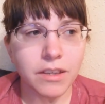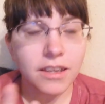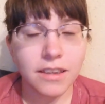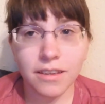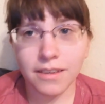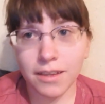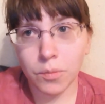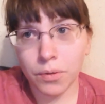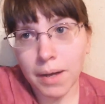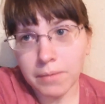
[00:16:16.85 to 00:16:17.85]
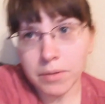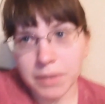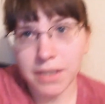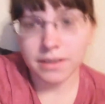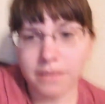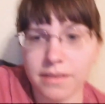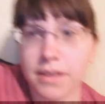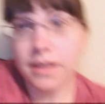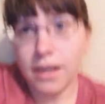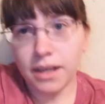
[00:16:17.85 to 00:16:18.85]
Because that's the other problem is,
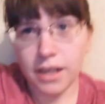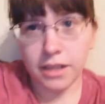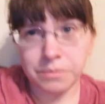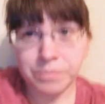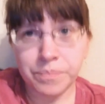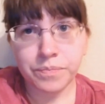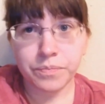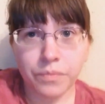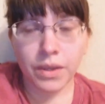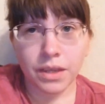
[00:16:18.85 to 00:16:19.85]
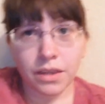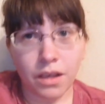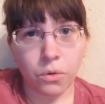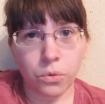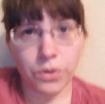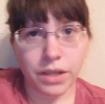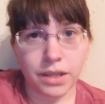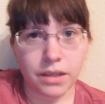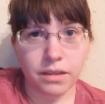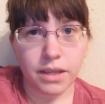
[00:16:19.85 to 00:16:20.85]
not
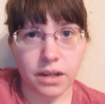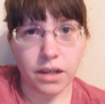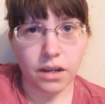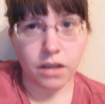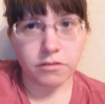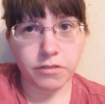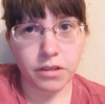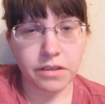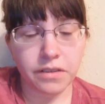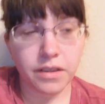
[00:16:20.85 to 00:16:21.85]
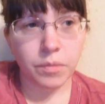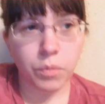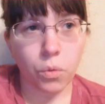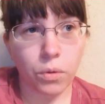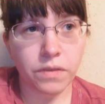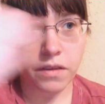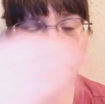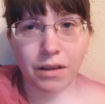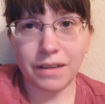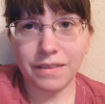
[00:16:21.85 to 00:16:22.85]
only can I not fall asleep, once I
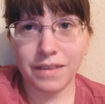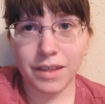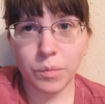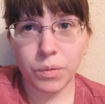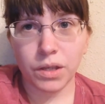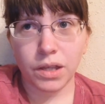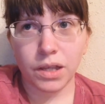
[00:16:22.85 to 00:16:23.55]
fall asleep,